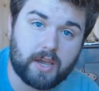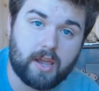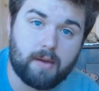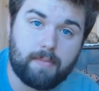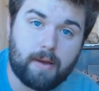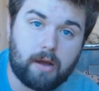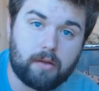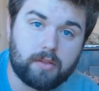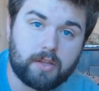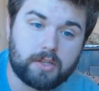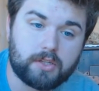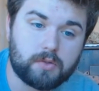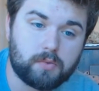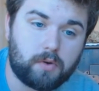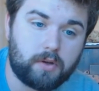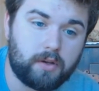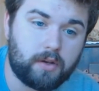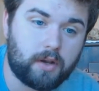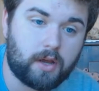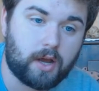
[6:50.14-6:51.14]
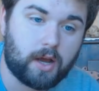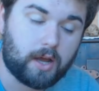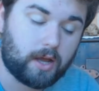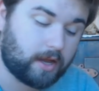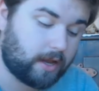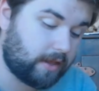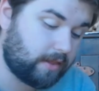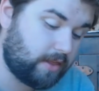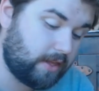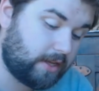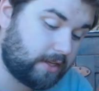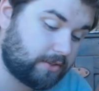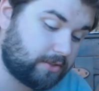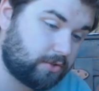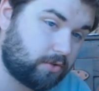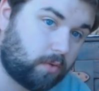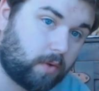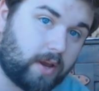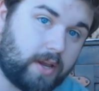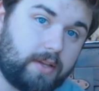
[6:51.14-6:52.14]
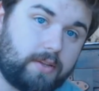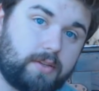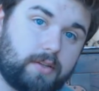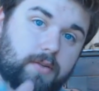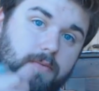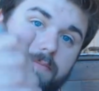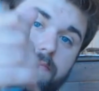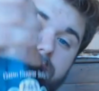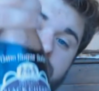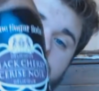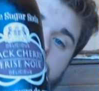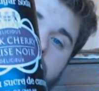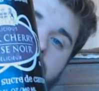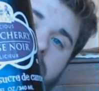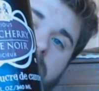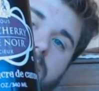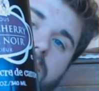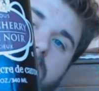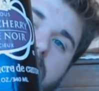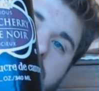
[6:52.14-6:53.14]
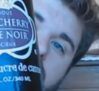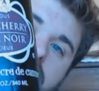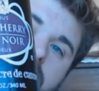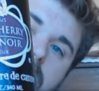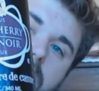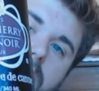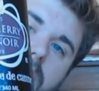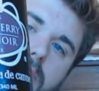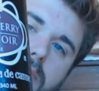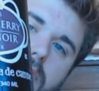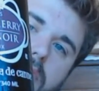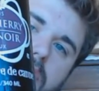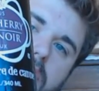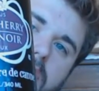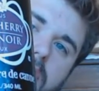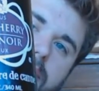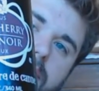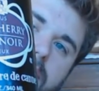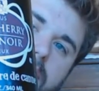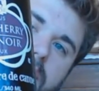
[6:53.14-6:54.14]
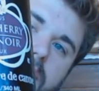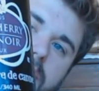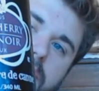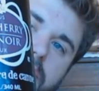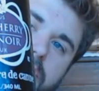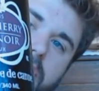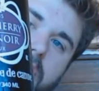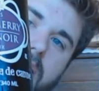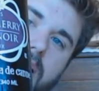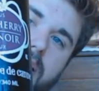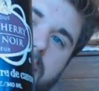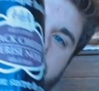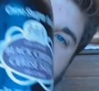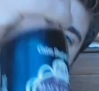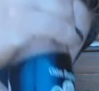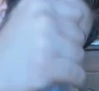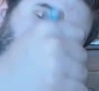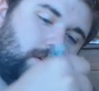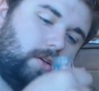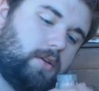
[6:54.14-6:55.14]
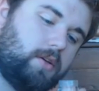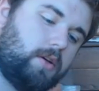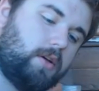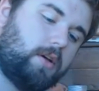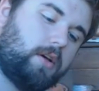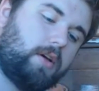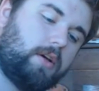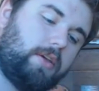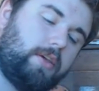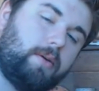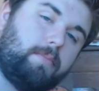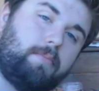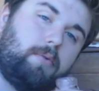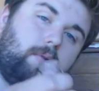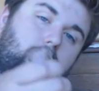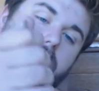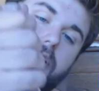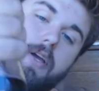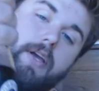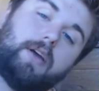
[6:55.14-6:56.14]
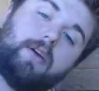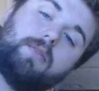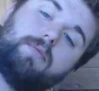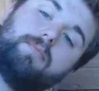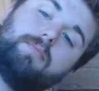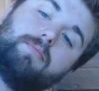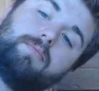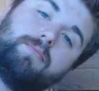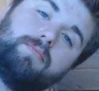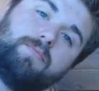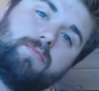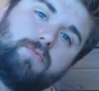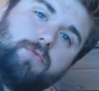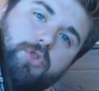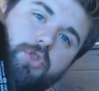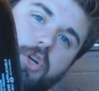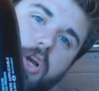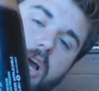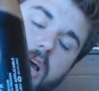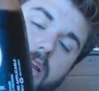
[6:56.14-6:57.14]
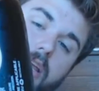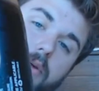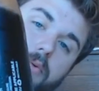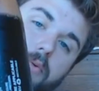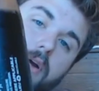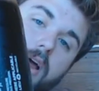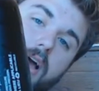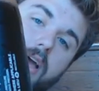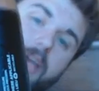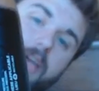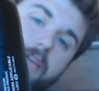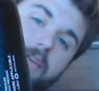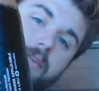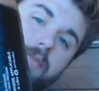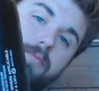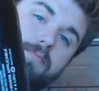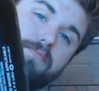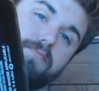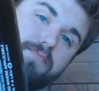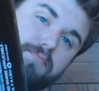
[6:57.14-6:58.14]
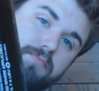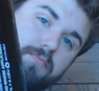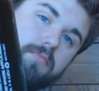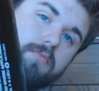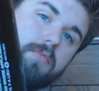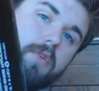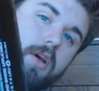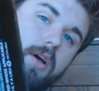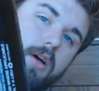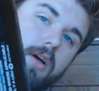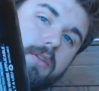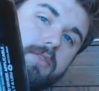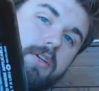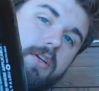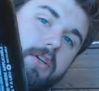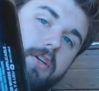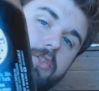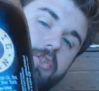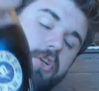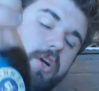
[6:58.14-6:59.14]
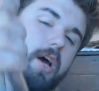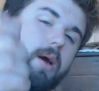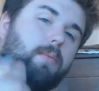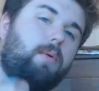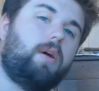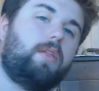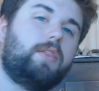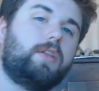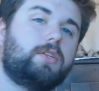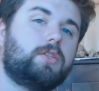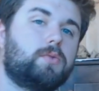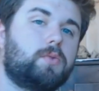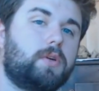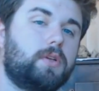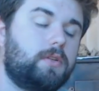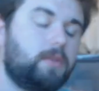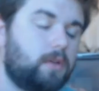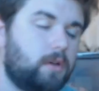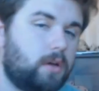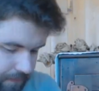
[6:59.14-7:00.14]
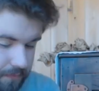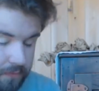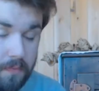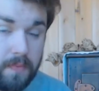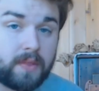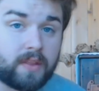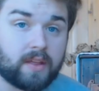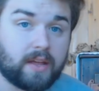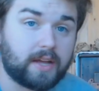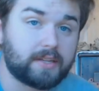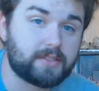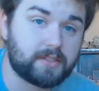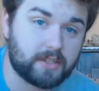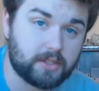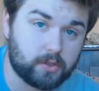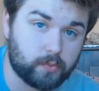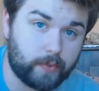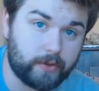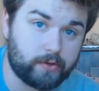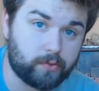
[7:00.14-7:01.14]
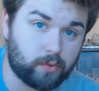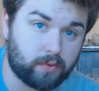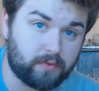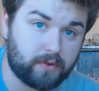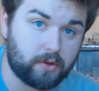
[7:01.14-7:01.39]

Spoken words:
say about this one. I think it's great. Definitely worth giving a shot. Your boy Johnnie Ryan did a good job on this one. That's this week's